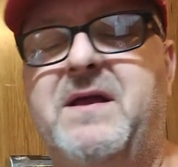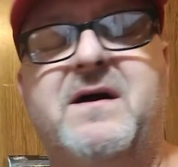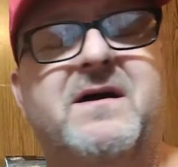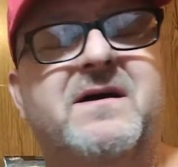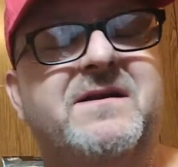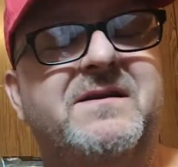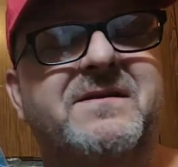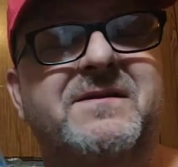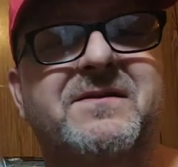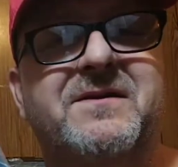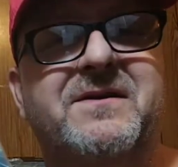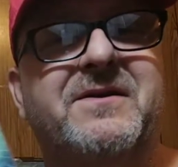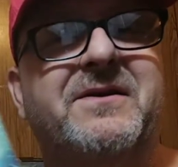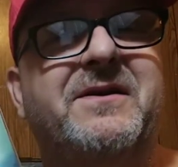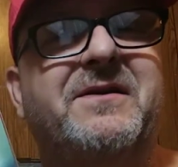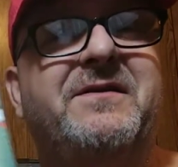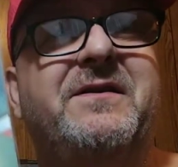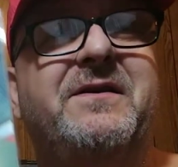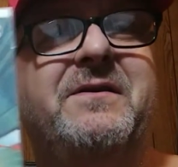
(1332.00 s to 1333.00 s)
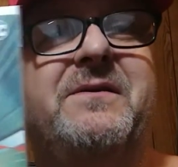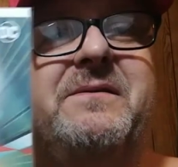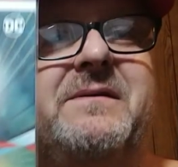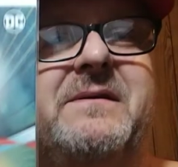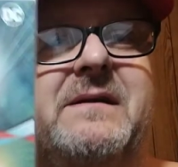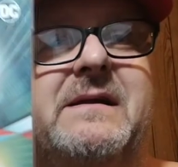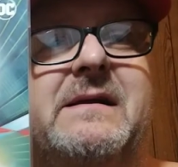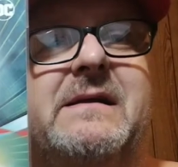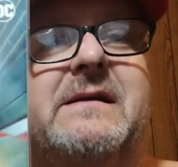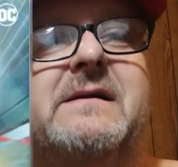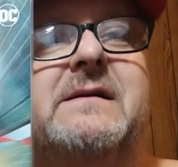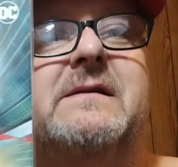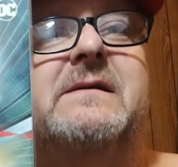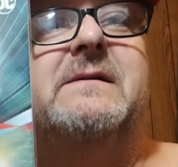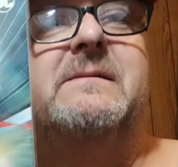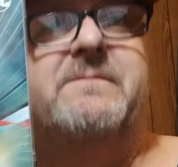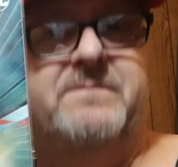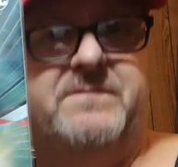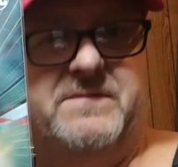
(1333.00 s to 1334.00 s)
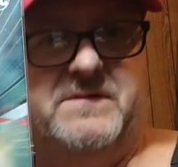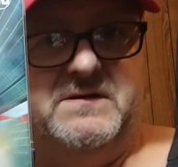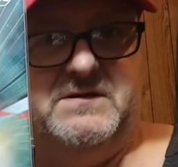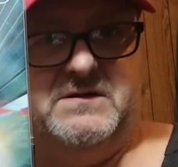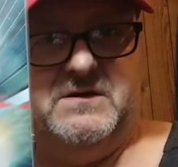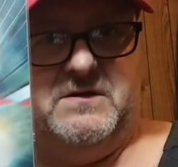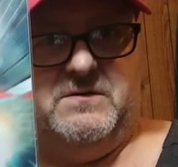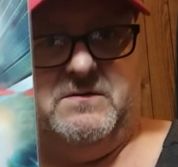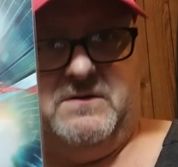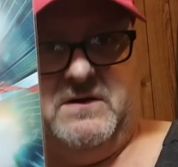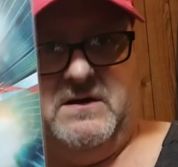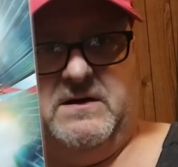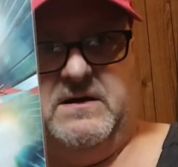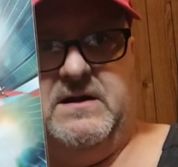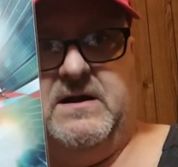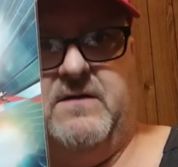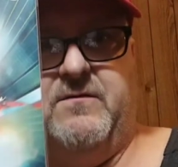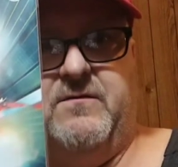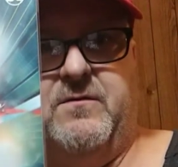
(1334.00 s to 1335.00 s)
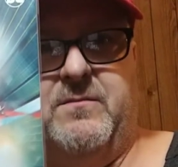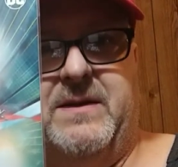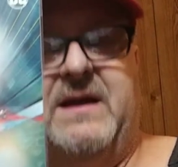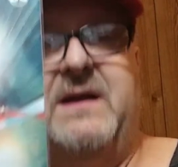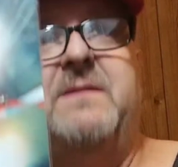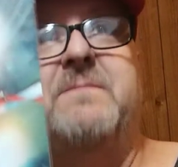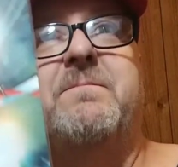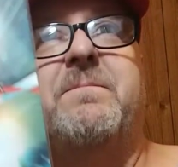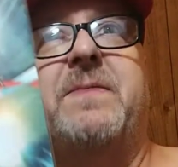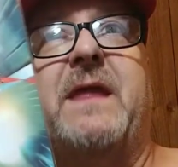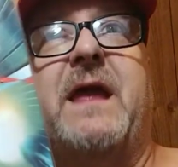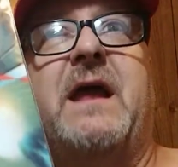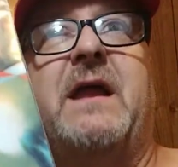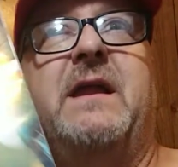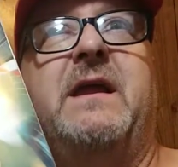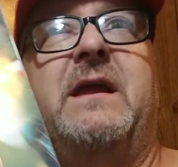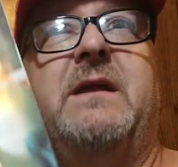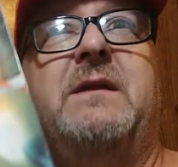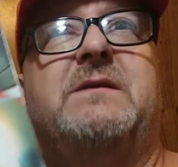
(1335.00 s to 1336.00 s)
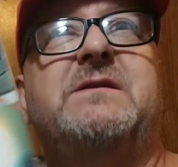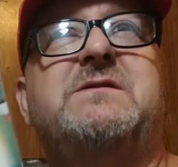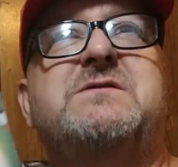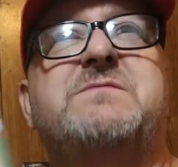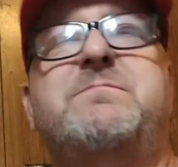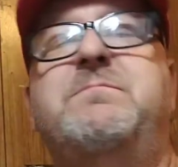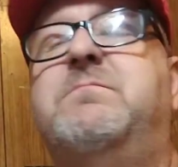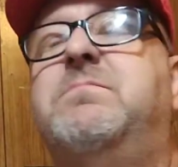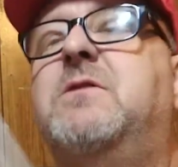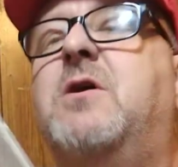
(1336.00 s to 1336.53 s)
Beyond 32. So cover B, and it's